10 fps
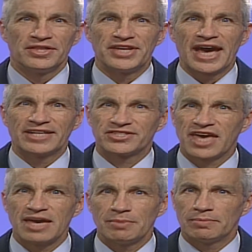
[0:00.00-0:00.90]
The Dads
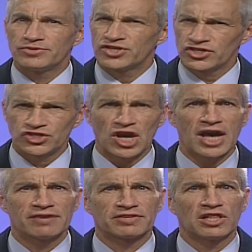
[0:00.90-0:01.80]
came up just
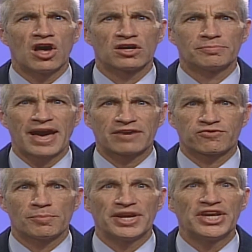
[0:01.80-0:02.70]
shy of clawing back
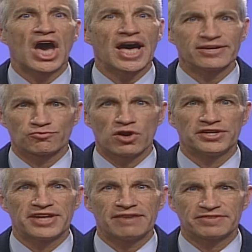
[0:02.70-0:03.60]
from a
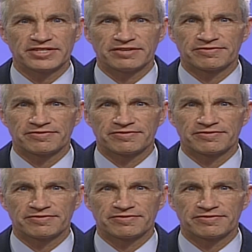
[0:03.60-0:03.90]
nine-run deficit